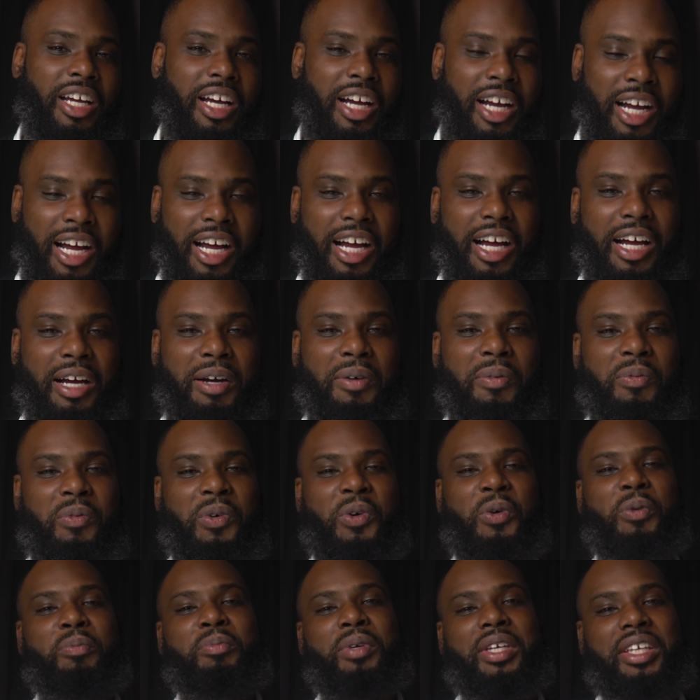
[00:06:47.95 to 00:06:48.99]
I
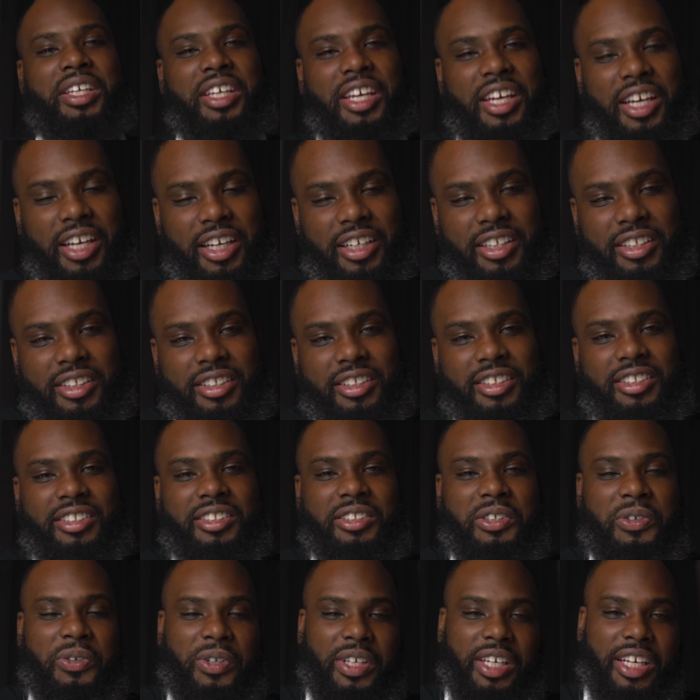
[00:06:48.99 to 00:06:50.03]
won't be getting the
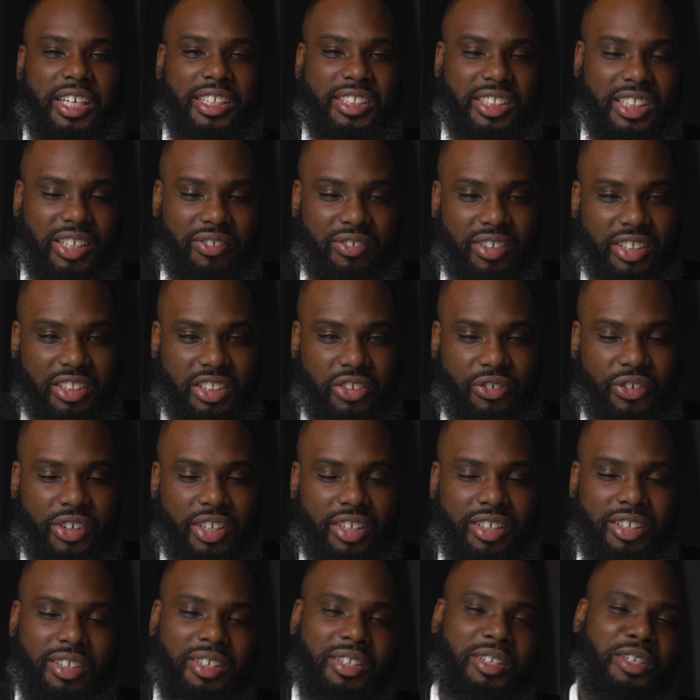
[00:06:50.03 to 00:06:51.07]
Sony a7S III.
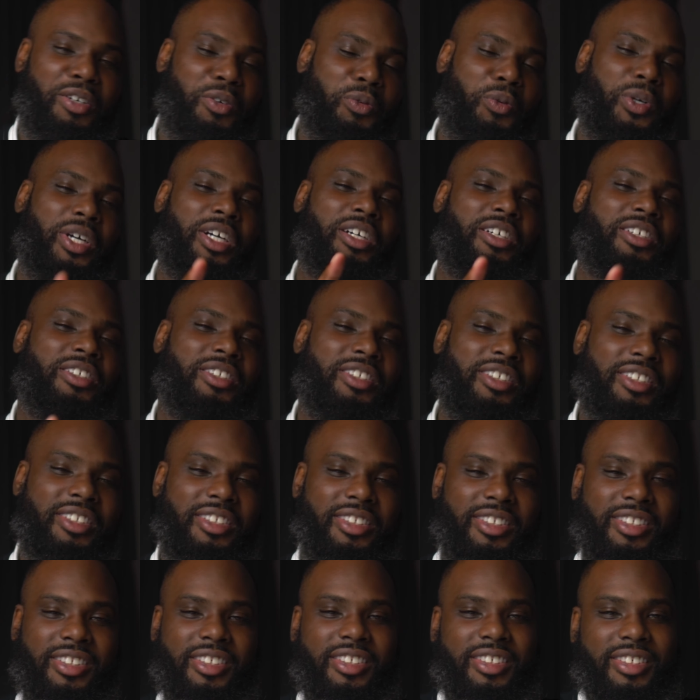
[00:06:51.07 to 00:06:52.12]
Well,
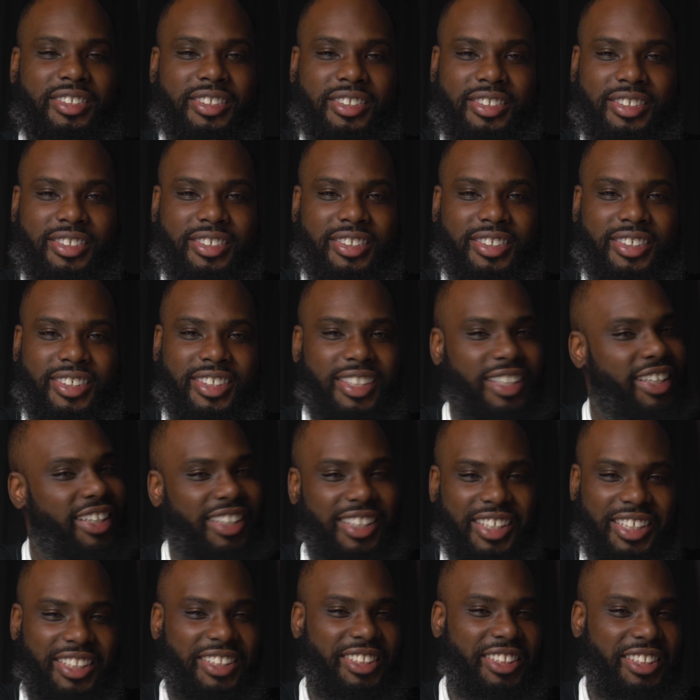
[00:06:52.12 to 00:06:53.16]
at
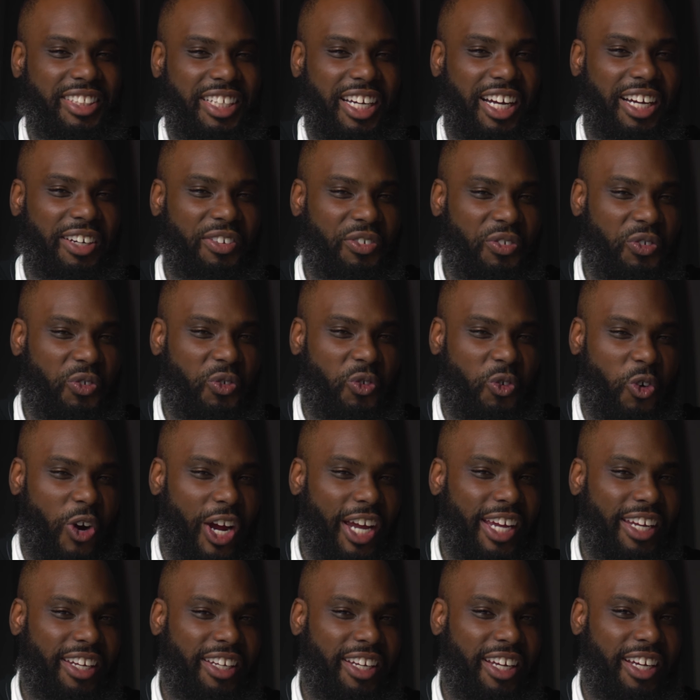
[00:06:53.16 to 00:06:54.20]
least not
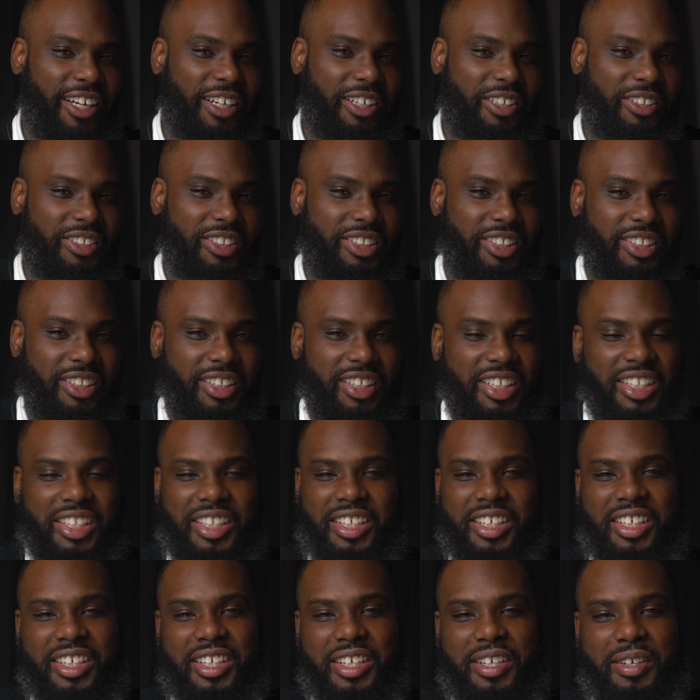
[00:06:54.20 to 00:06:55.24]
right now.
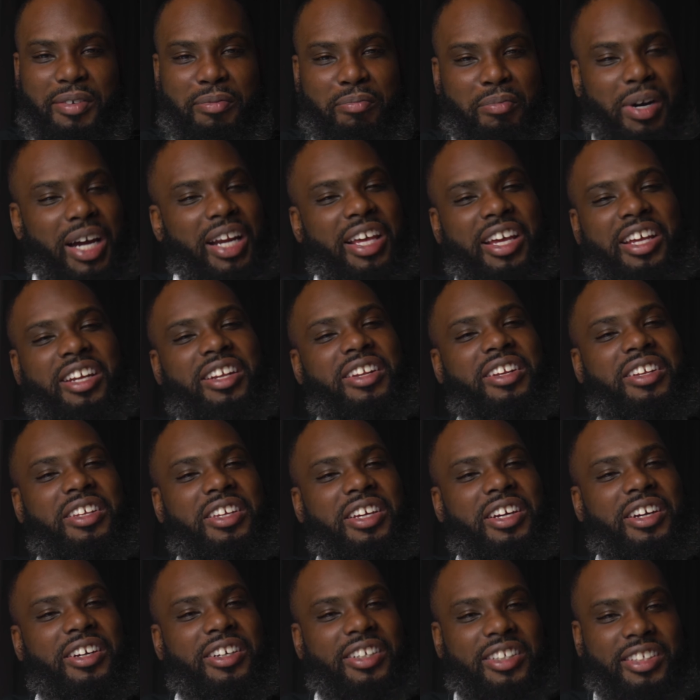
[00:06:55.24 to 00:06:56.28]
By the end of the
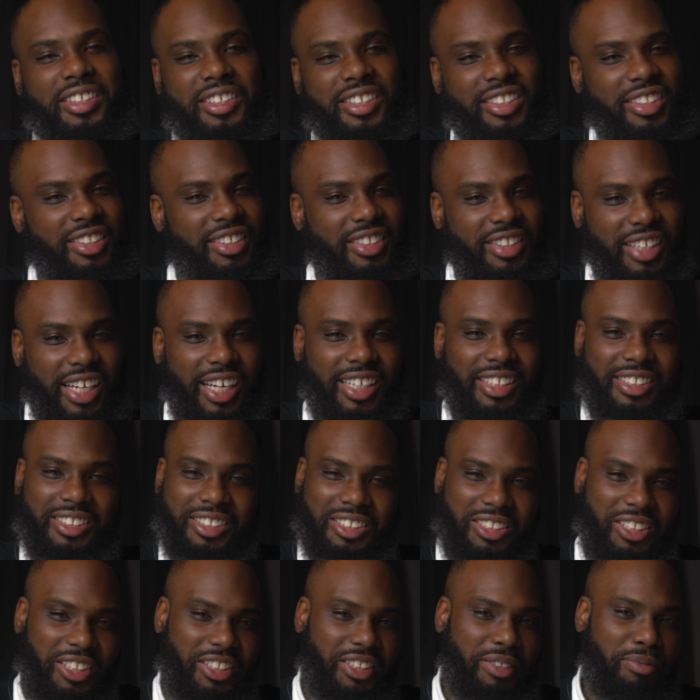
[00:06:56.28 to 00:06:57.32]
year, that
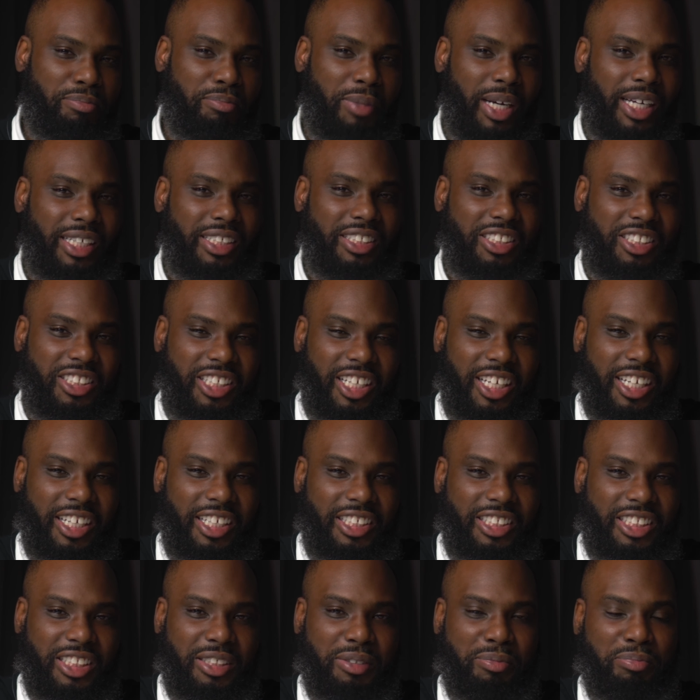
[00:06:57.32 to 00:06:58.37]
just might
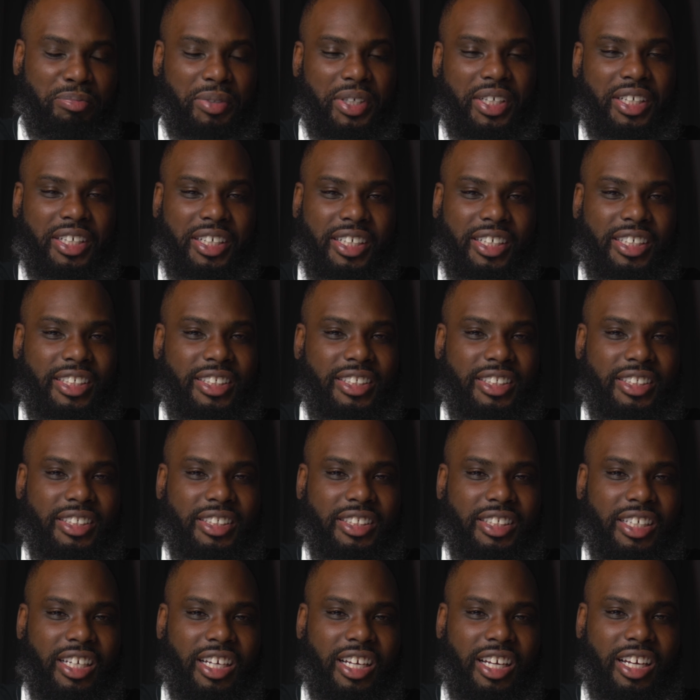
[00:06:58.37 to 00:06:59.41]
change because
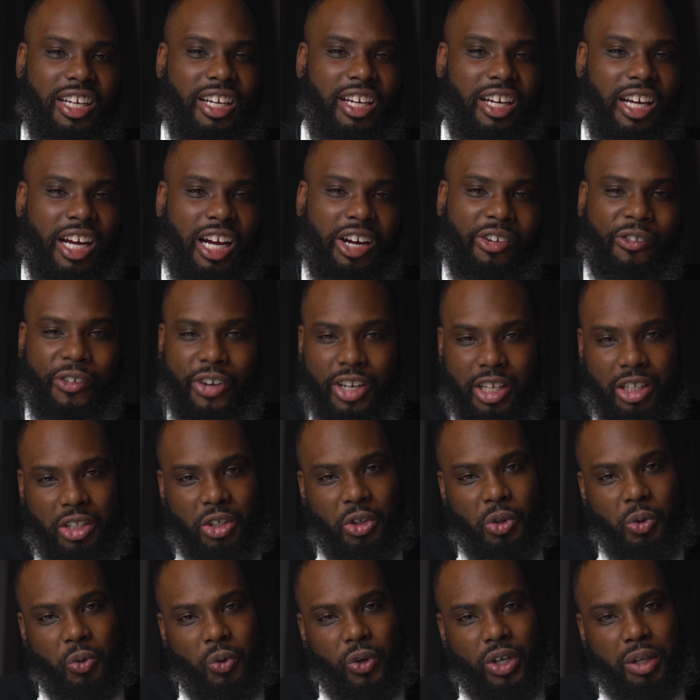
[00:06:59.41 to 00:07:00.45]
I really do
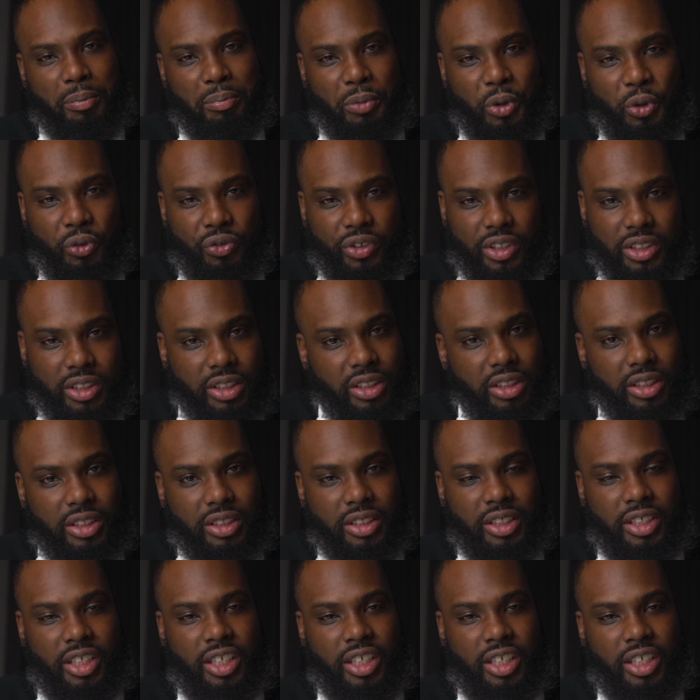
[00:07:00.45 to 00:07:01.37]
want to move into